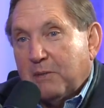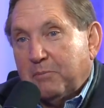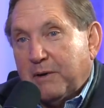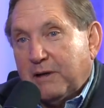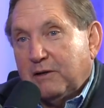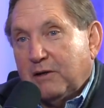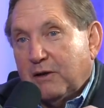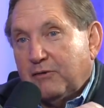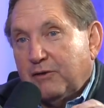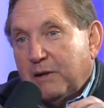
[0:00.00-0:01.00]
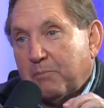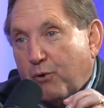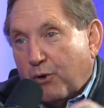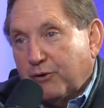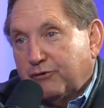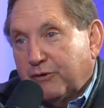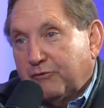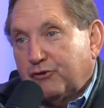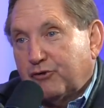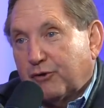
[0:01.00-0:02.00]
but the importance of
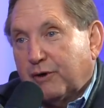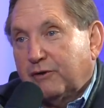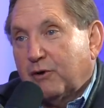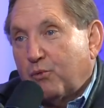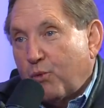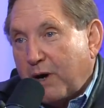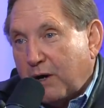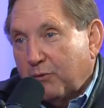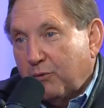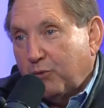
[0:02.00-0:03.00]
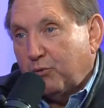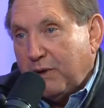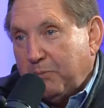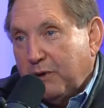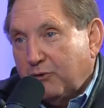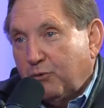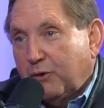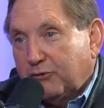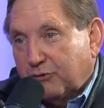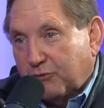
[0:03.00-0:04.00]
ensuring that when we pin the
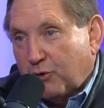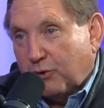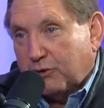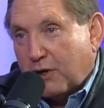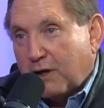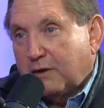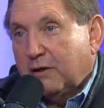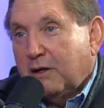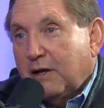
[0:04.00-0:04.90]
wings of gold on